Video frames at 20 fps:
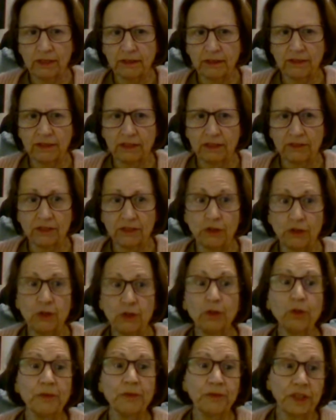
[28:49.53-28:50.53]
these
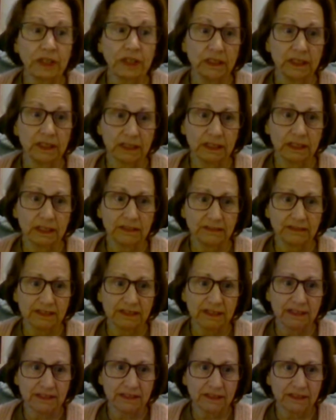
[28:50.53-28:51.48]
new feelings